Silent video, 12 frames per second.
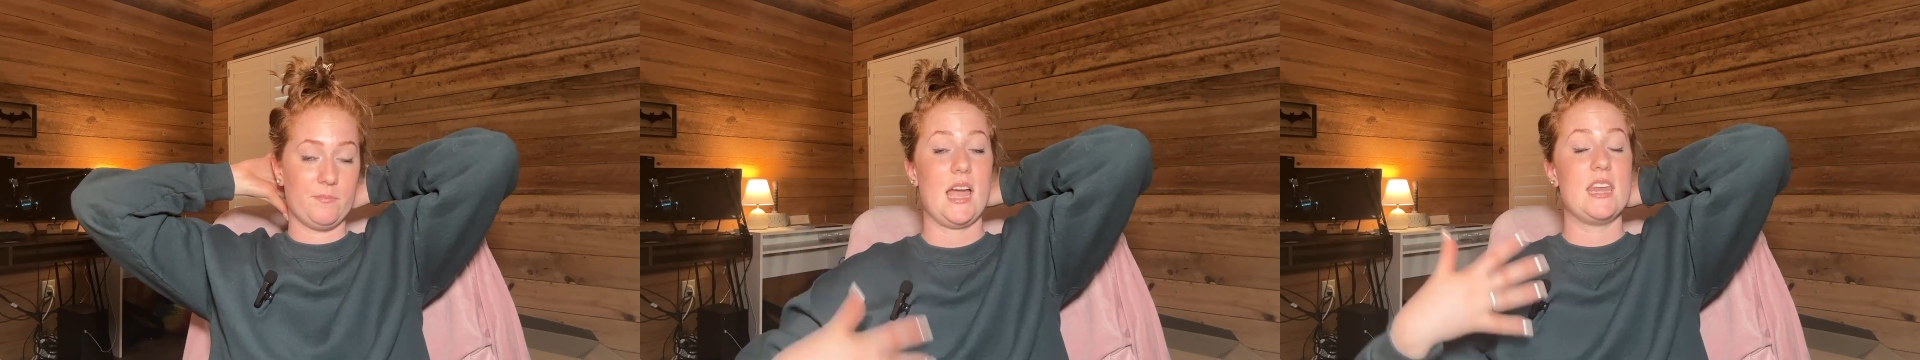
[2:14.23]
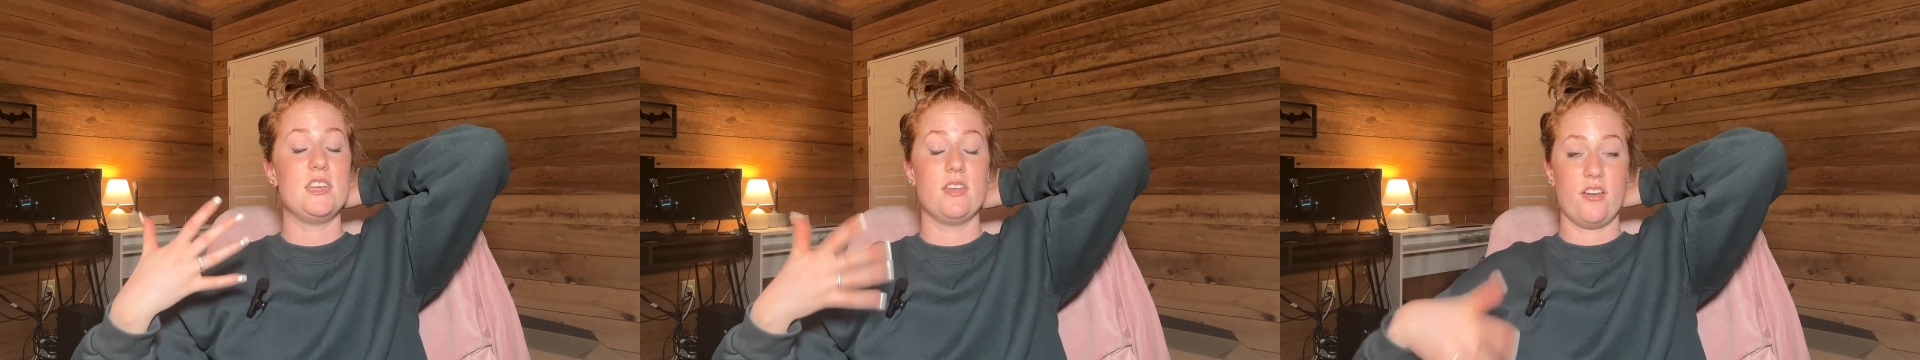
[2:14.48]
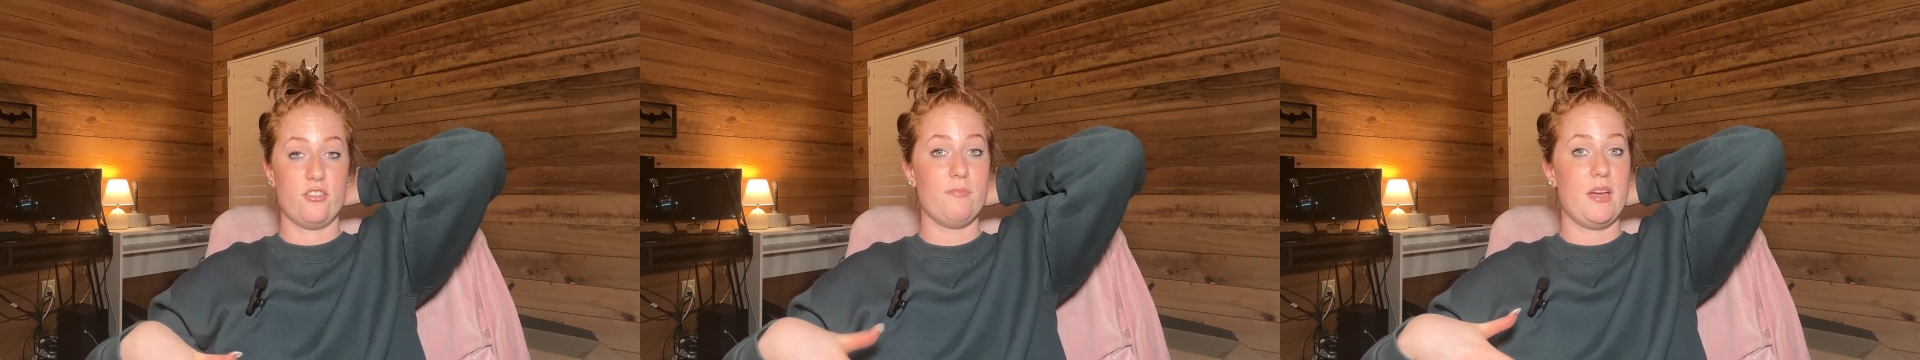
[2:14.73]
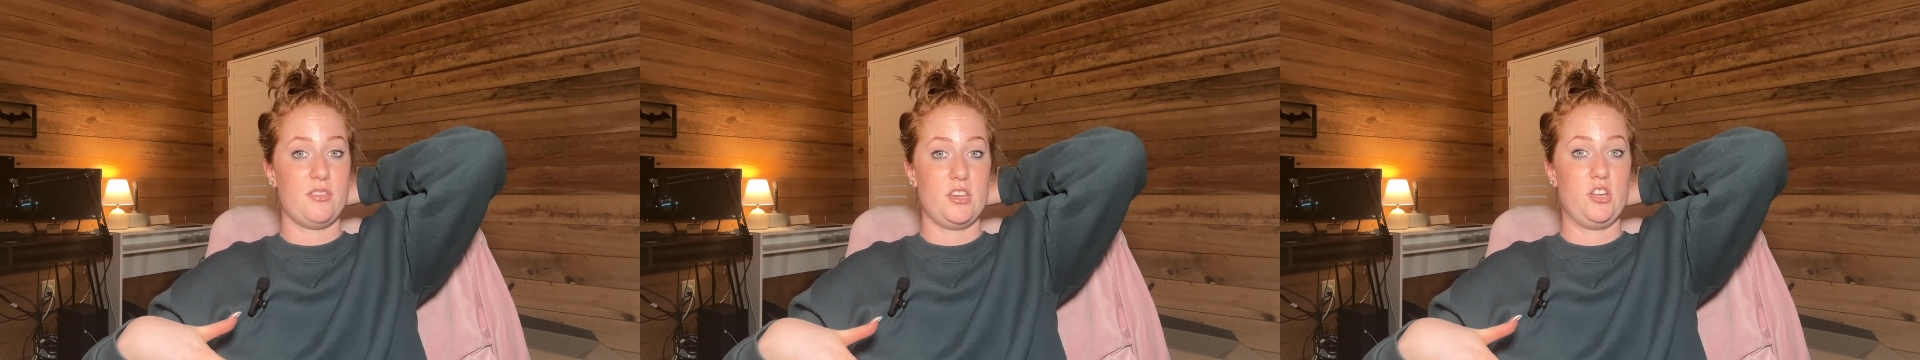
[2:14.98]
Another
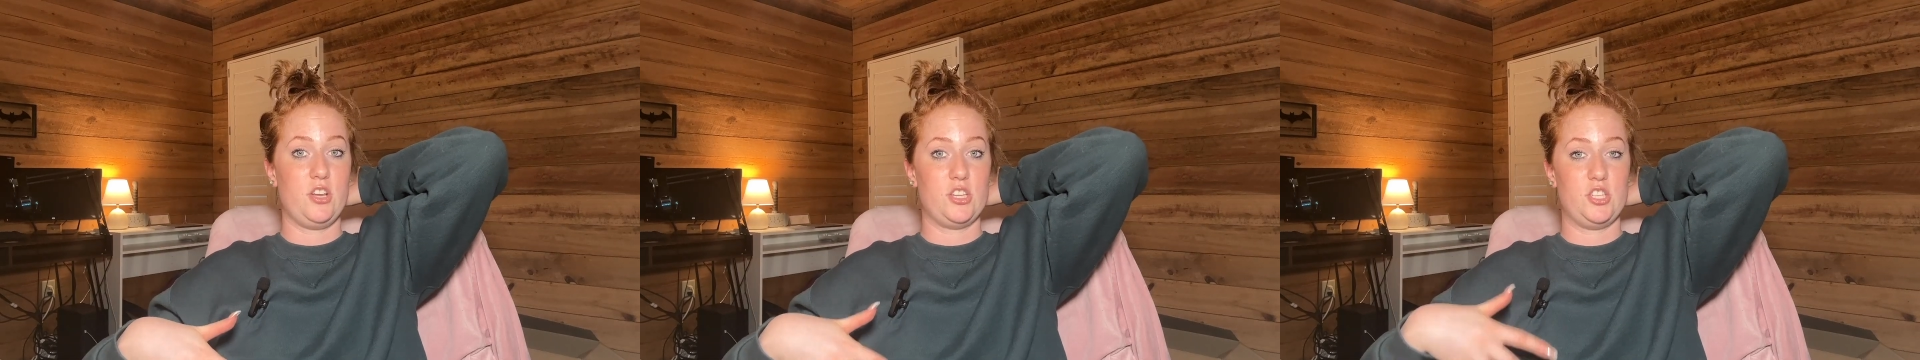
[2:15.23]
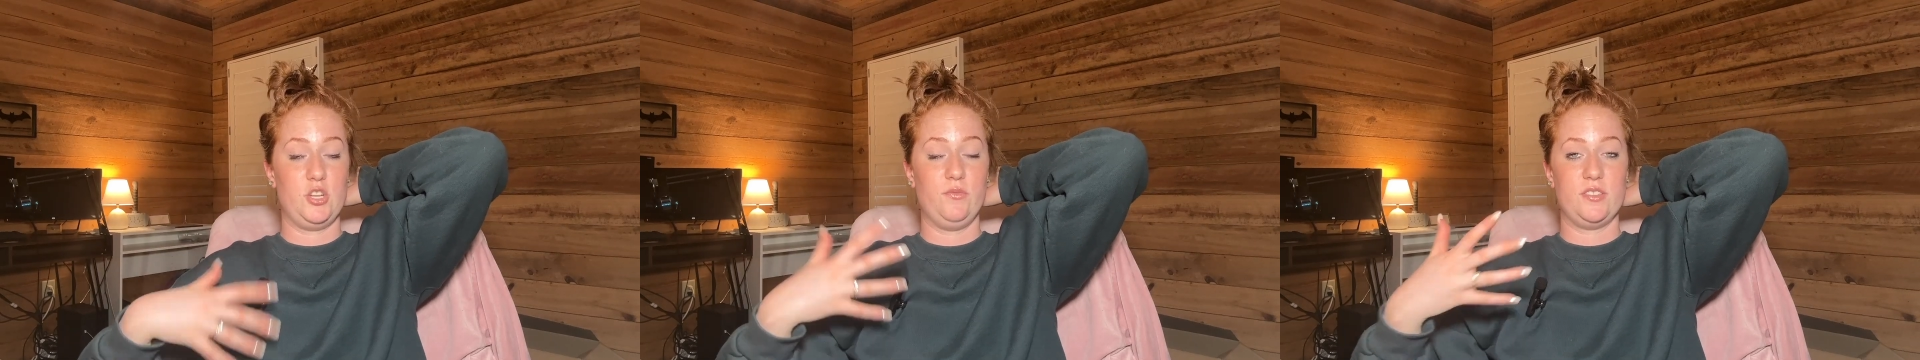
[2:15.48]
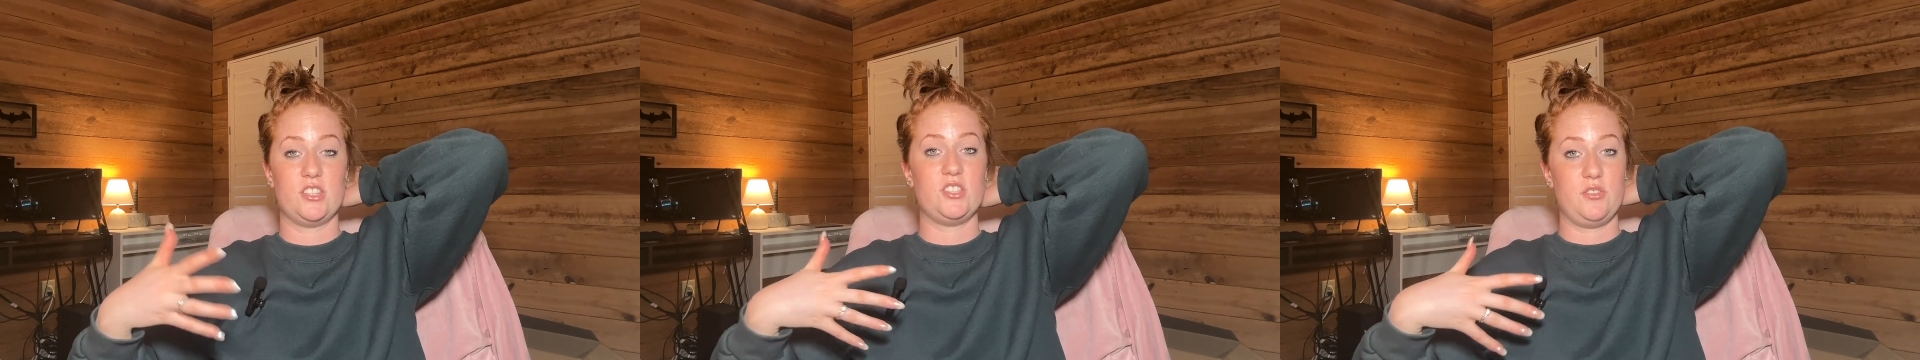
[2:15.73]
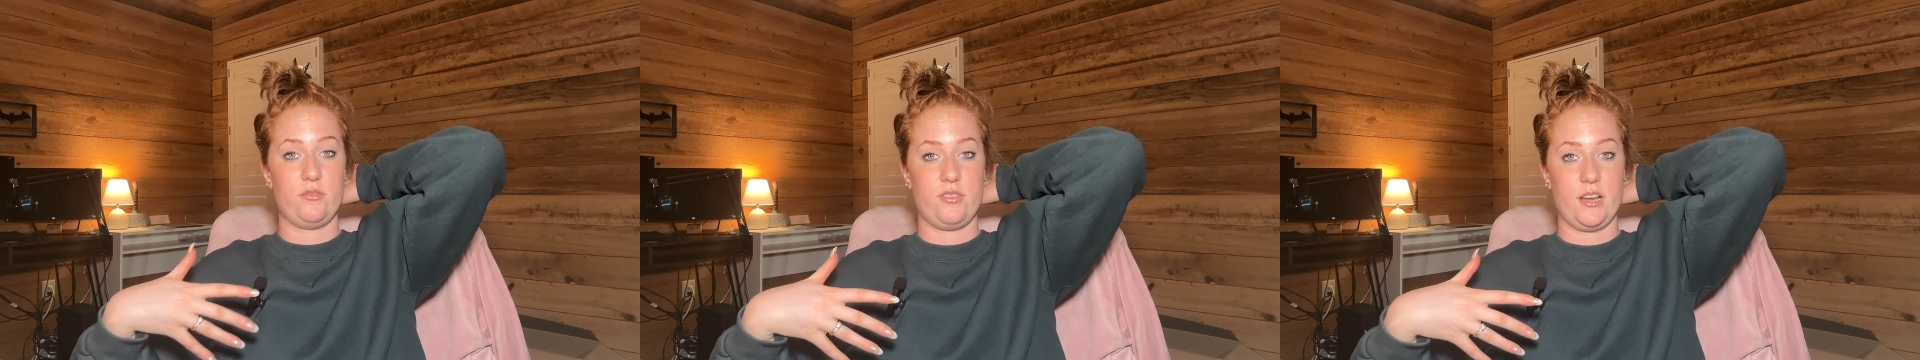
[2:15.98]
method you can do if it's
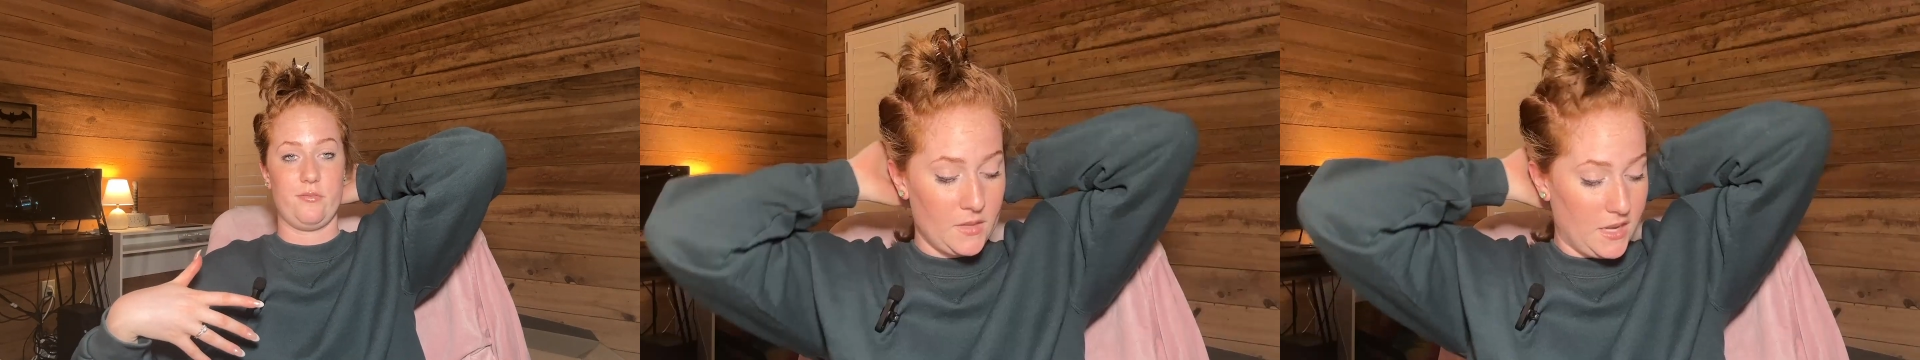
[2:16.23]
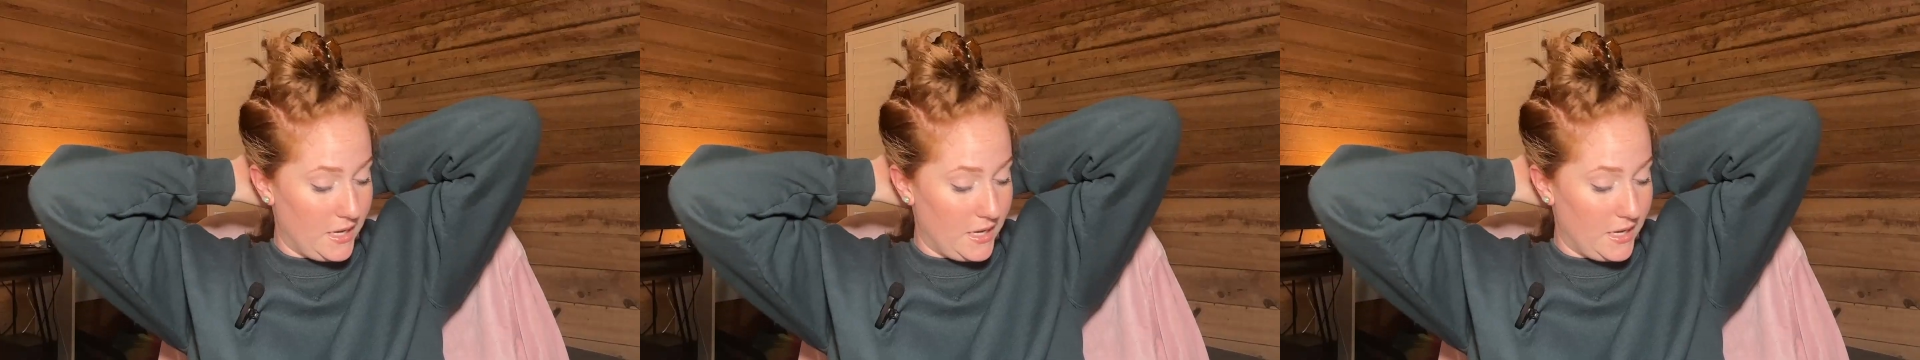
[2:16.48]
too thick